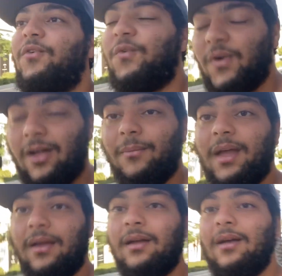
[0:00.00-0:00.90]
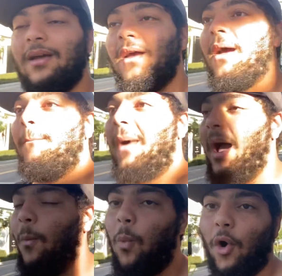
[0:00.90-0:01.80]
filming
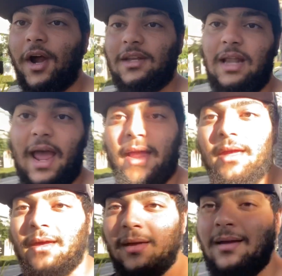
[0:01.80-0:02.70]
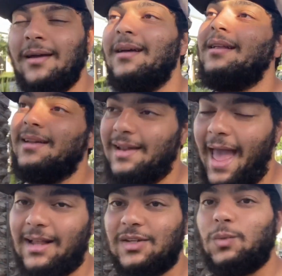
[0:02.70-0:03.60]
my work day
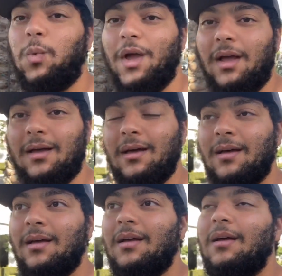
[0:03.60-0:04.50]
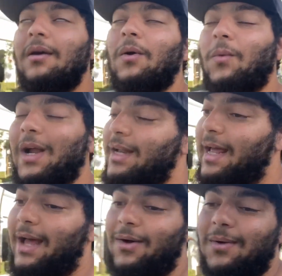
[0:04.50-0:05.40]
next week. Right
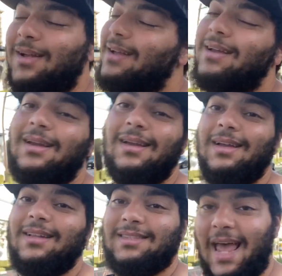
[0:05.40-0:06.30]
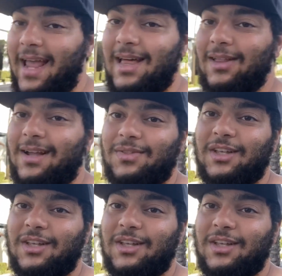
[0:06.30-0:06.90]
now, take a look at the